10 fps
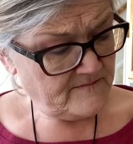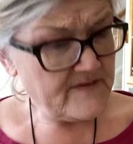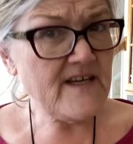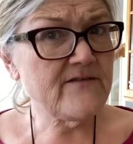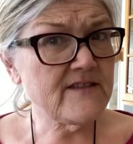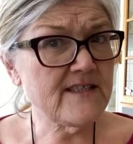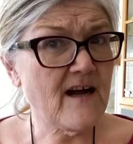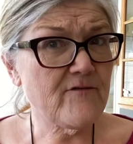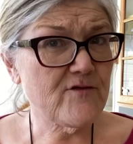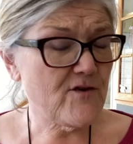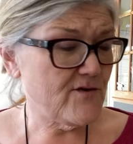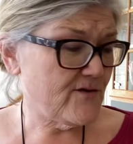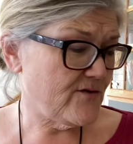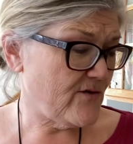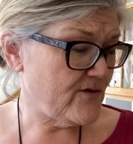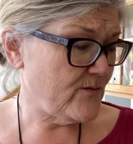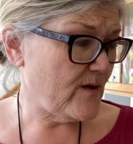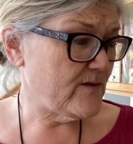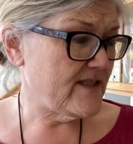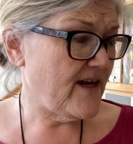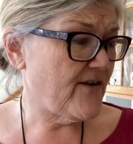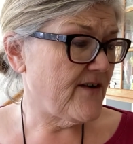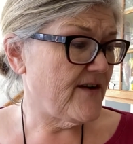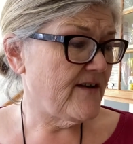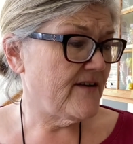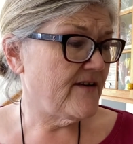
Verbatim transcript: definitely not for those who don't do well with dairy.